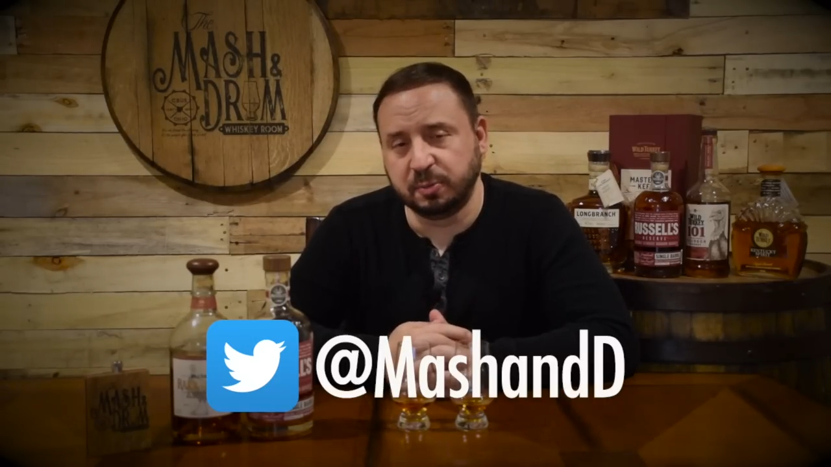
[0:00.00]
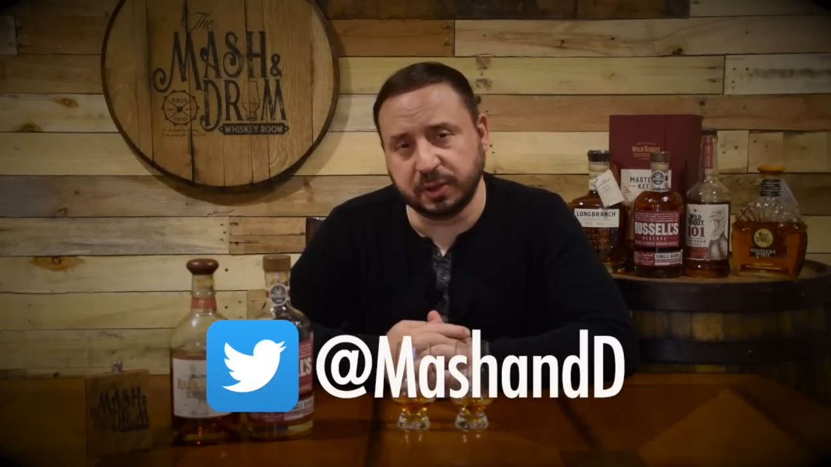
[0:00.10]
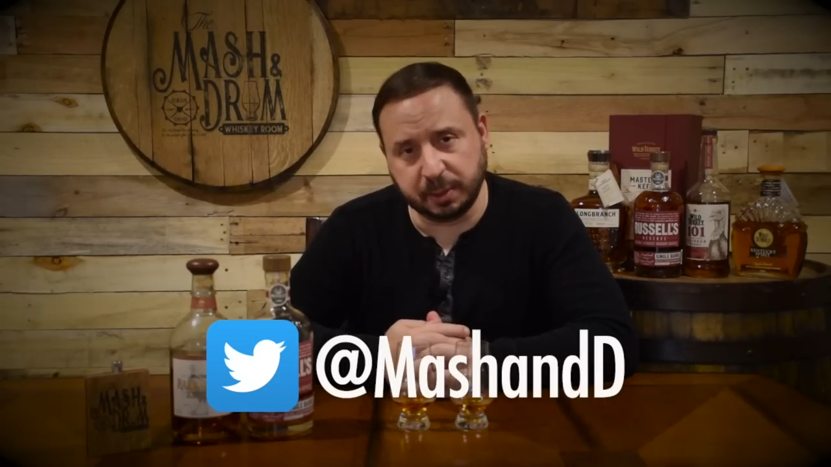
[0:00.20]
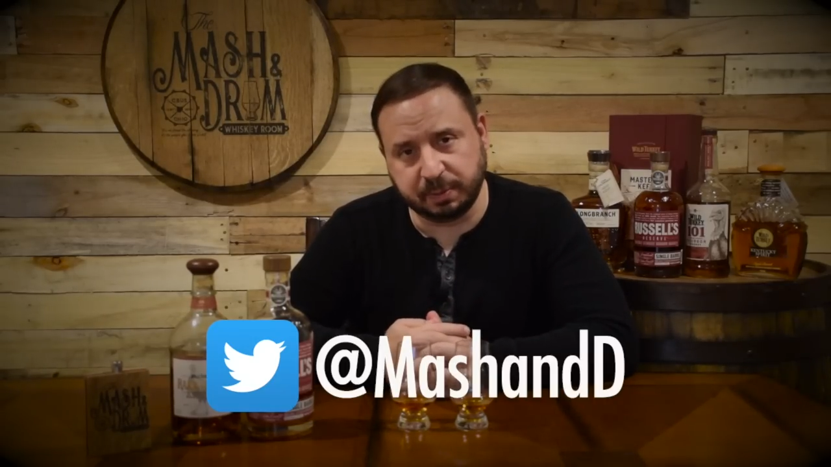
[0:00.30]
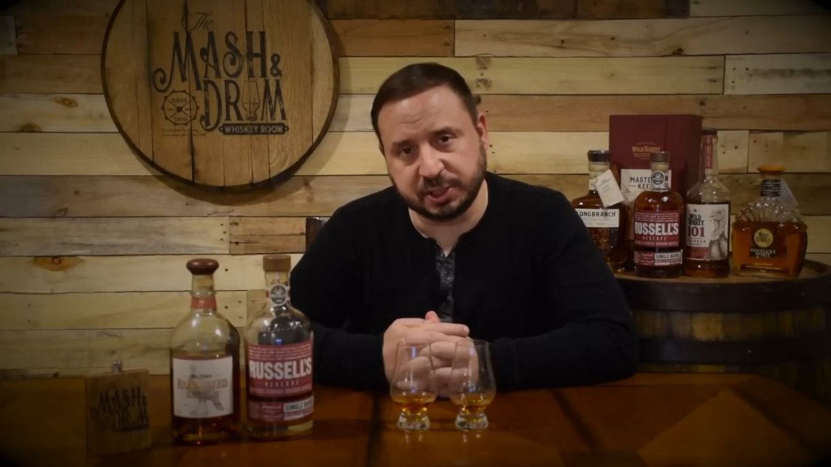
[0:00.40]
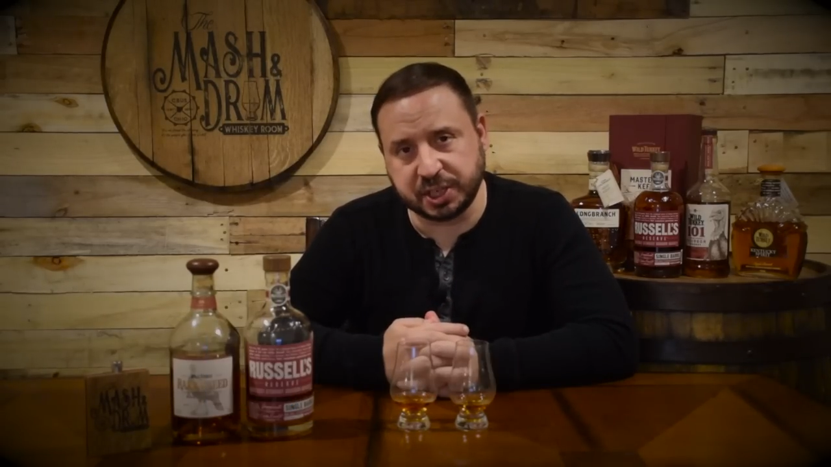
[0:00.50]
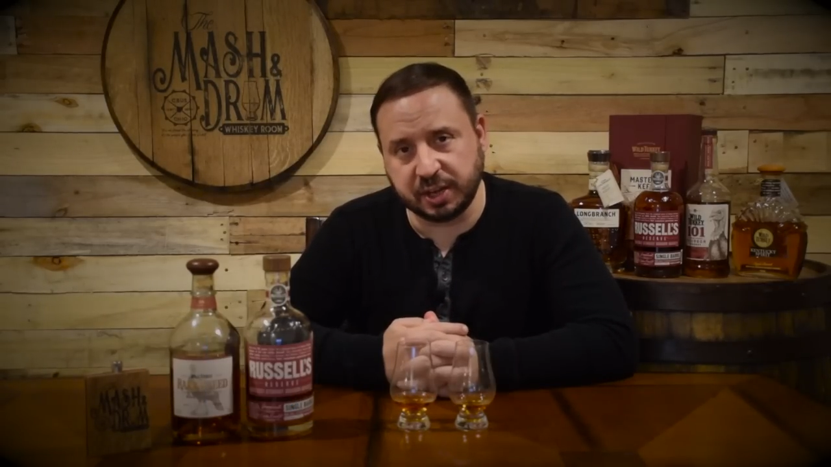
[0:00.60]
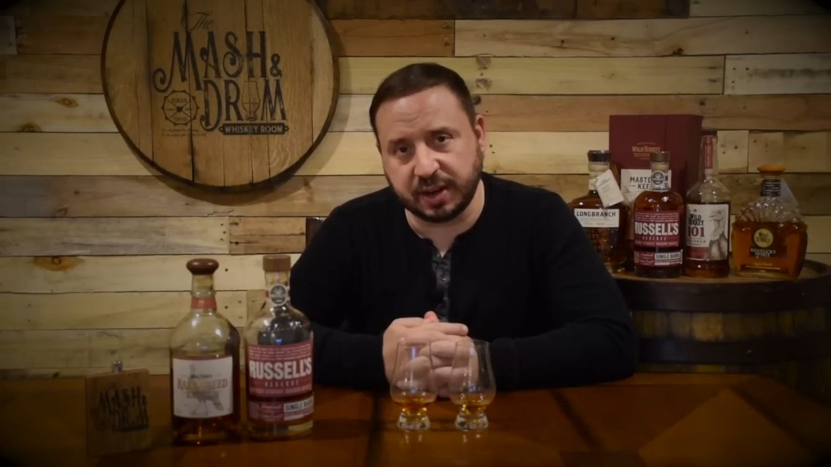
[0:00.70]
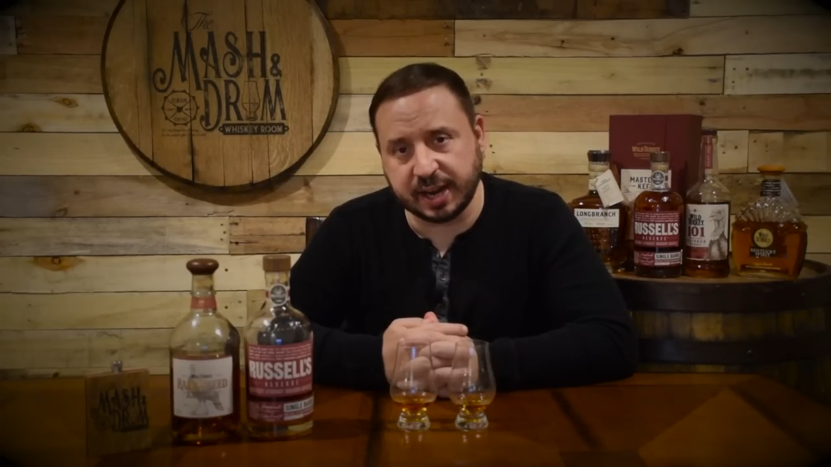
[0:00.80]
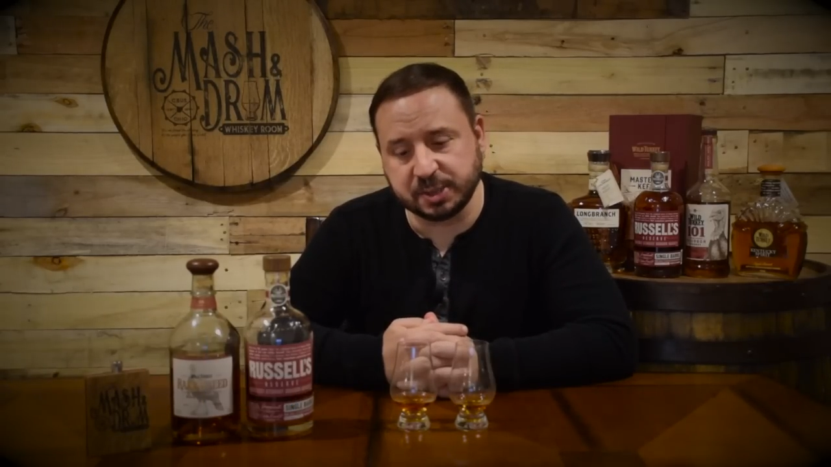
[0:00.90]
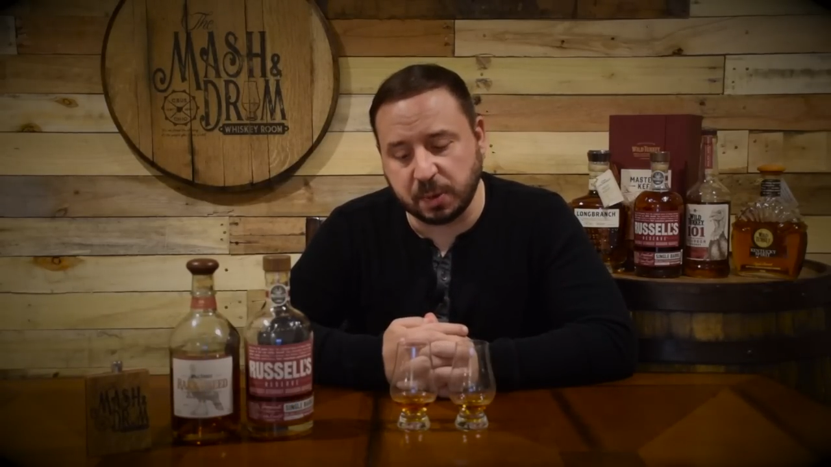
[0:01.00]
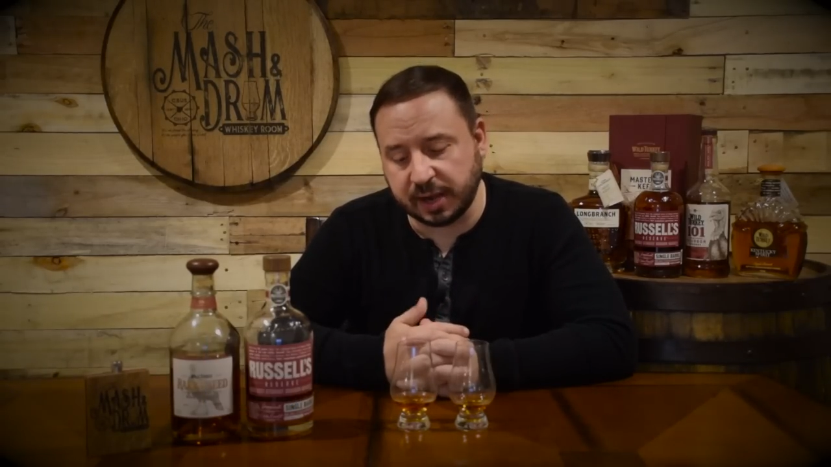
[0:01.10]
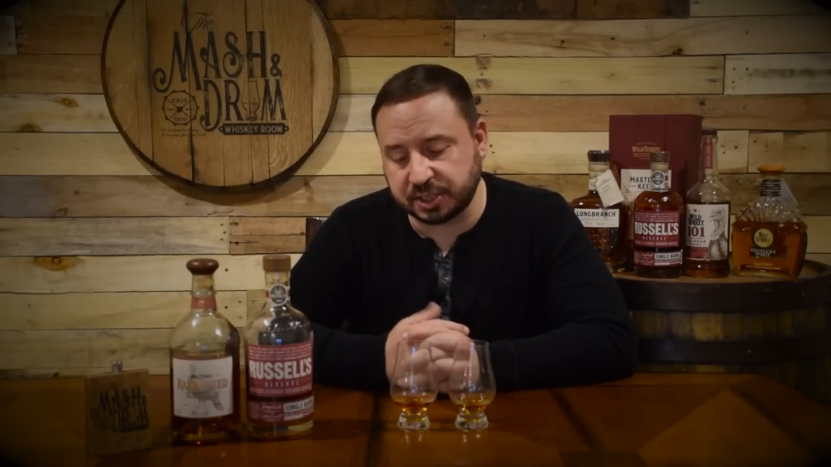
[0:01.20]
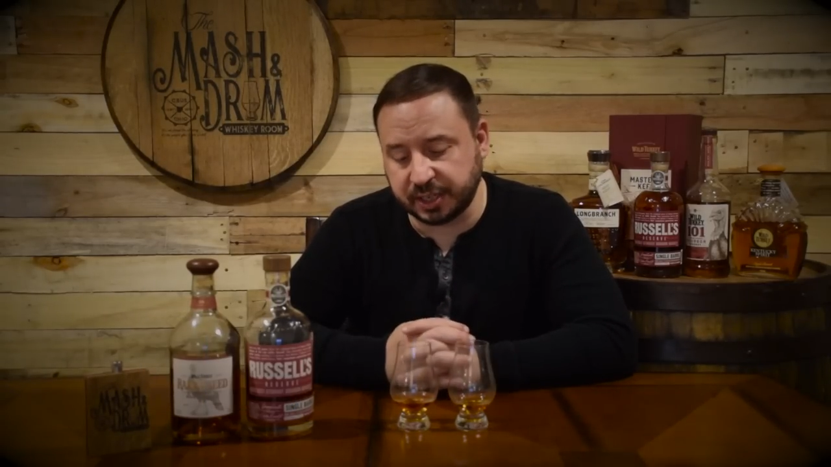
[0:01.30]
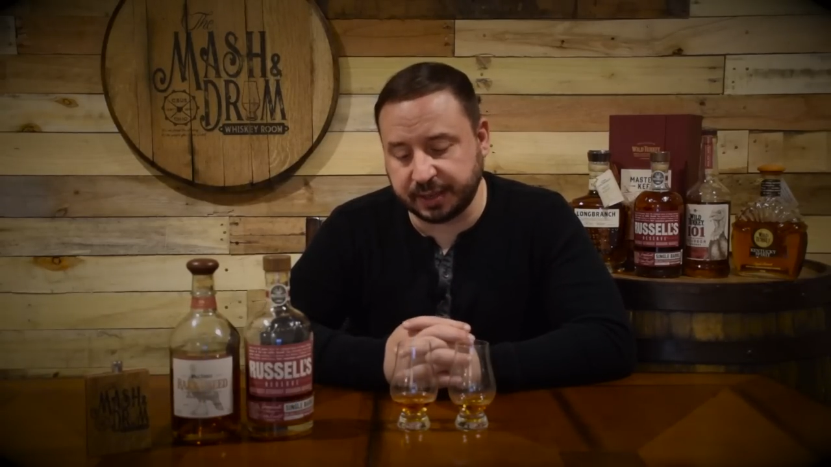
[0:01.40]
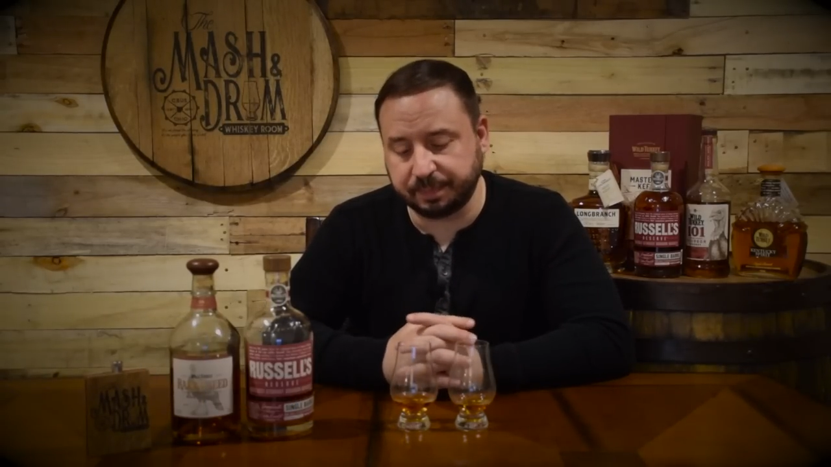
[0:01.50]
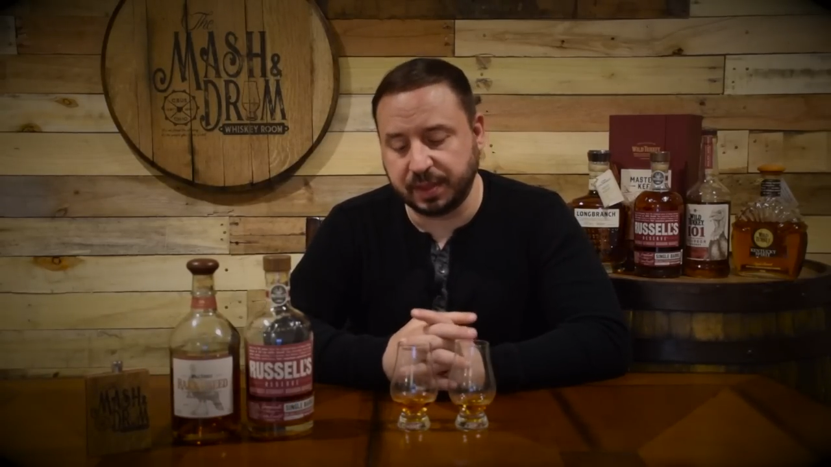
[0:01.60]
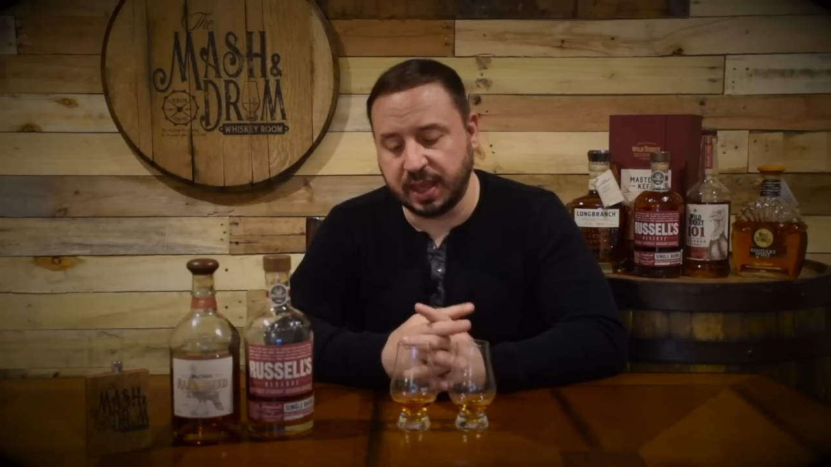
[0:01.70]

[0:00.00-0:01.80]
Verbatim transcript: Really appreciate you guys watching.